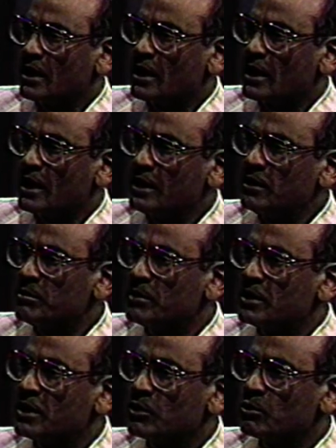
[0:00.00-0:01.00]

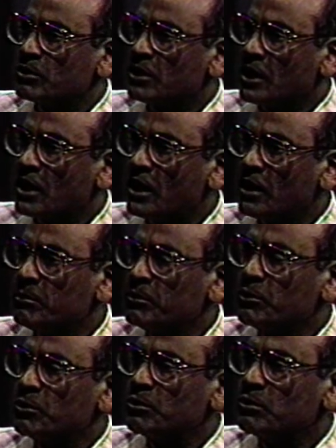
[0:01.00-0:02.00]
anybody could
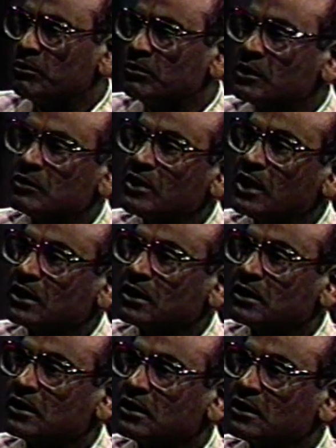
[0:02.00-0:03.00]
come to nirvana.
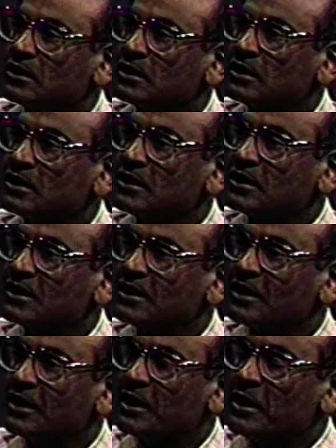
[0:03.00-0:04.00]

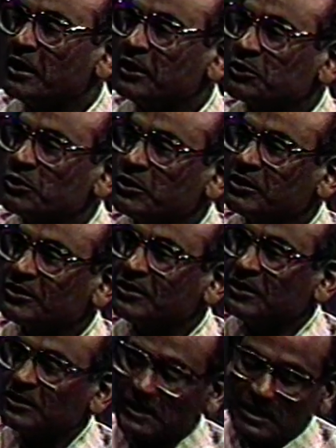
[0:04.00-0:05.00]
So it's
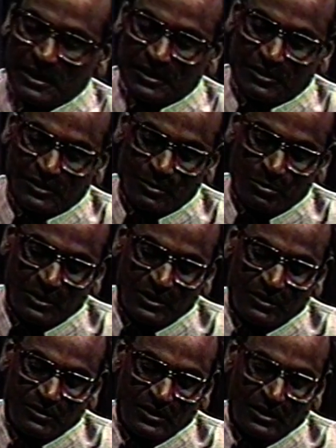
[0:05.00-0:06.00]
this,
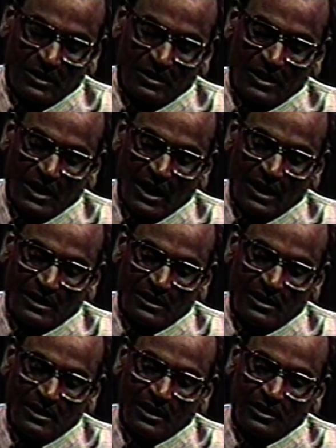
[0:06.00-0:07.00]
specifically the
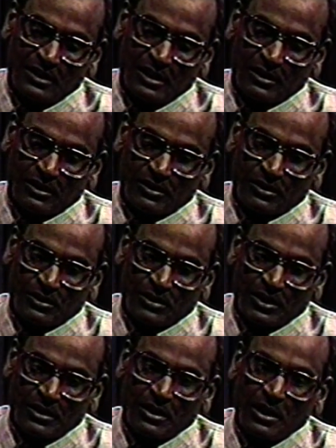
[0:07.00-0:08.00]
idea that
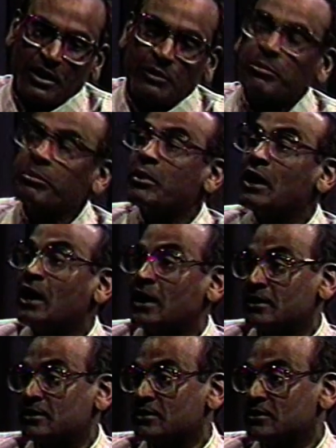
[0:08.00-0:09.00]
there are
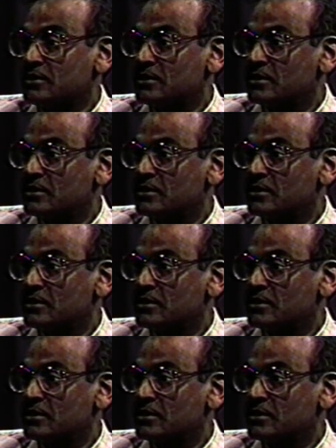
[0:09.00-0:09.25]
paths